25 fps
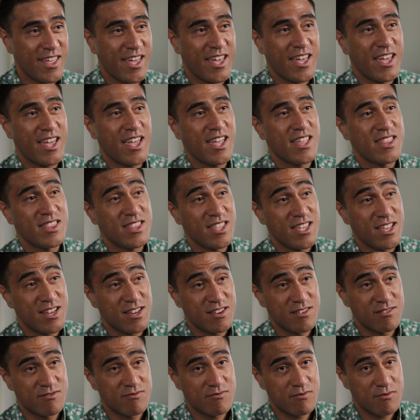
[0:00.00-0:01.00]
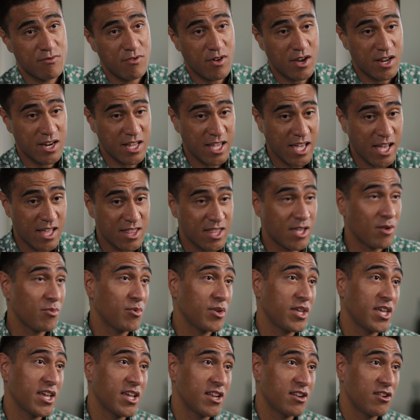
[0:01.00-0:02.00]
that, and then finding out that
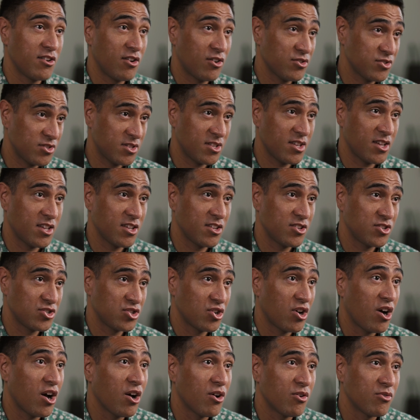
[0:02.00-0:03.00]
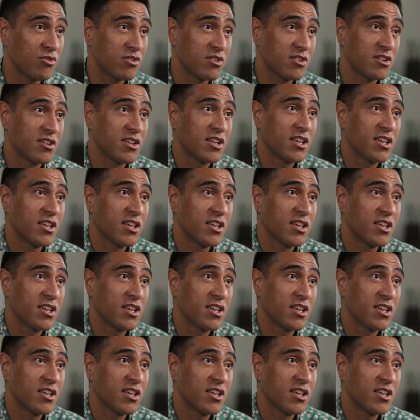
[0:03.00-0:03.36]
we had lost a child